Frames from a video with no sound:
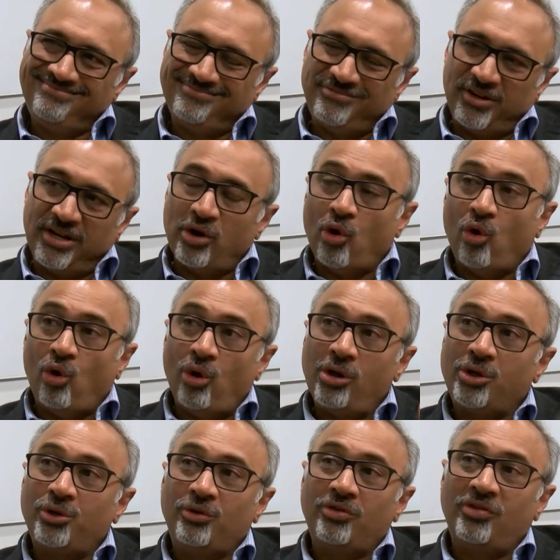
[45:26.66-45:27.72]
Right? All
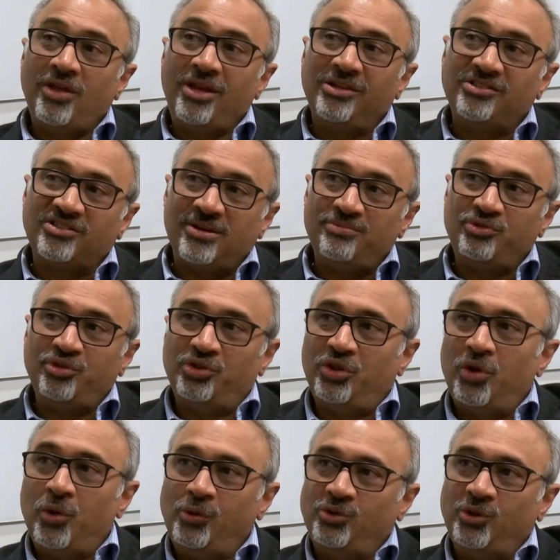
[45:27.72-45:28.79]
good things come to
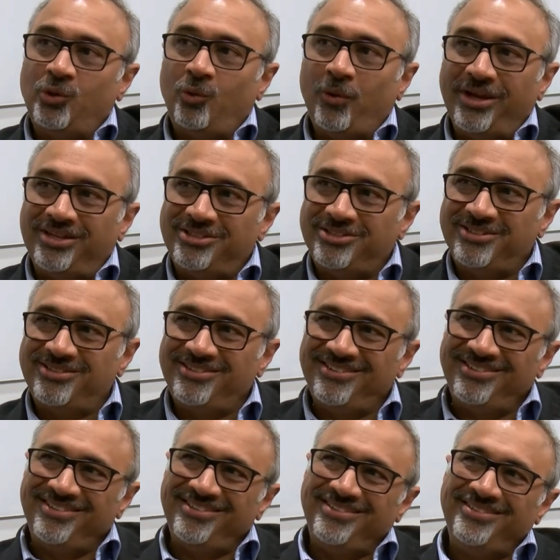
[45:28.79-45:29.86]
those who wait,
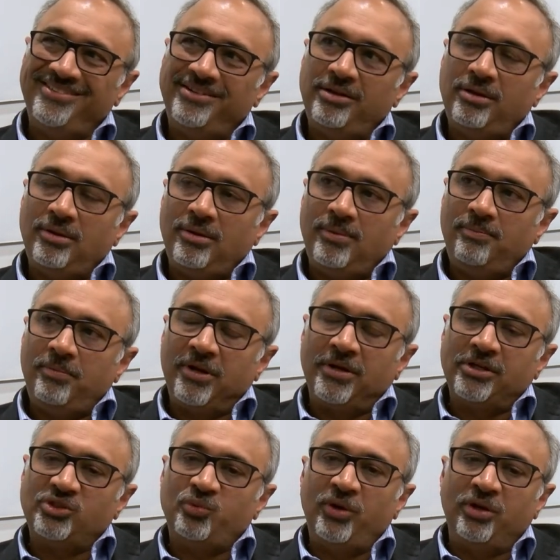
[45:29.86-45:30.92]

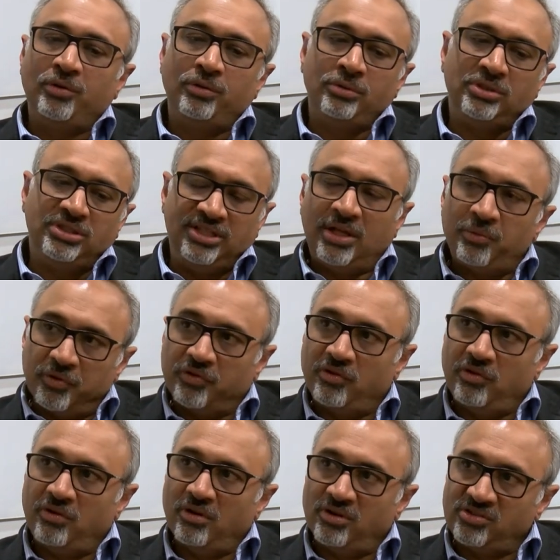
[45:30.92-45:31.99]
because we couldn't deal with
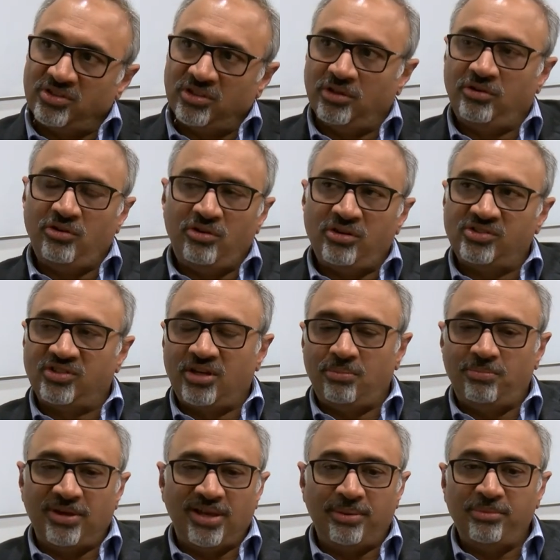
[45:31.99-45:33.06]
curiosity. The curious kid
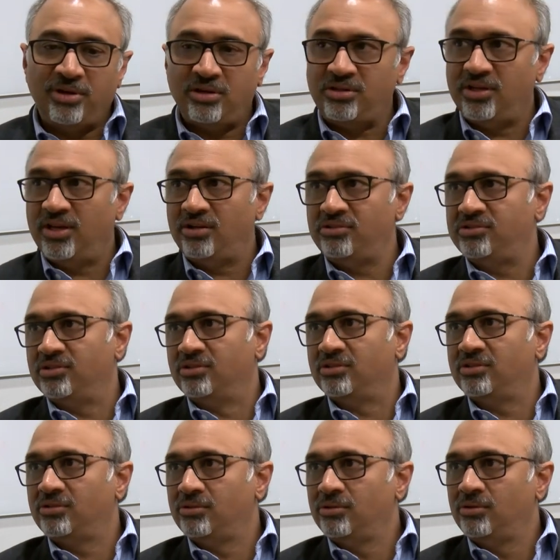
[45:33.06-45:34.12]
became an
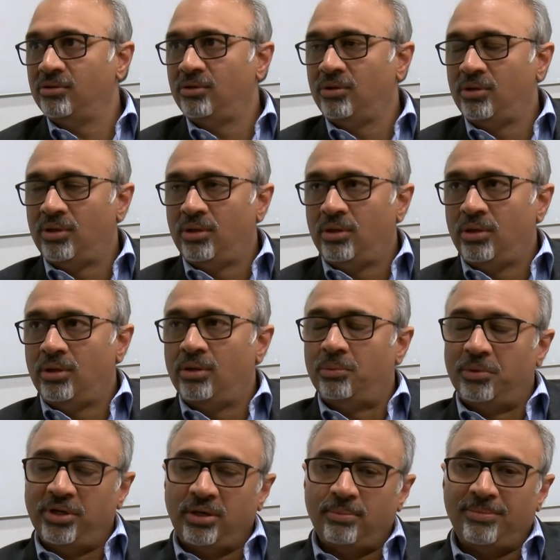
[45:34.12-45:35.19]
irritant,
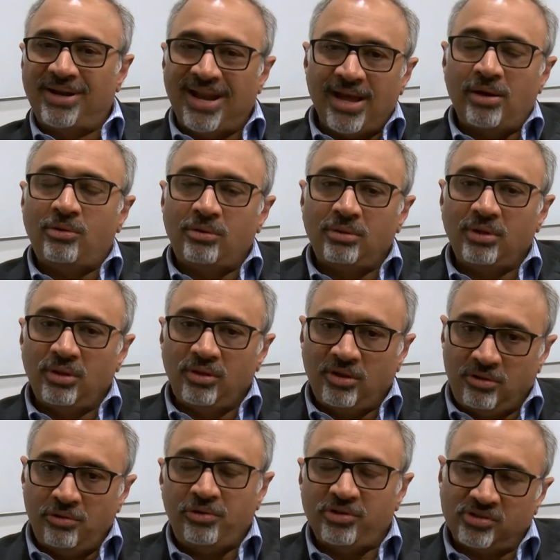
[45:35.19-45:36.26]
right? But now the
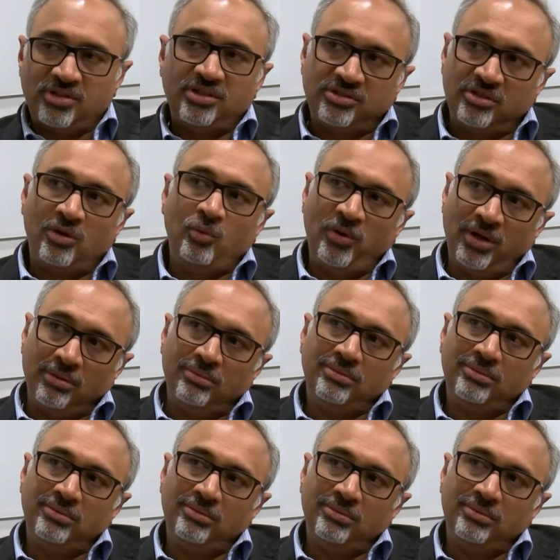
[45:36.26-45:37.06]
curious kid's going to win.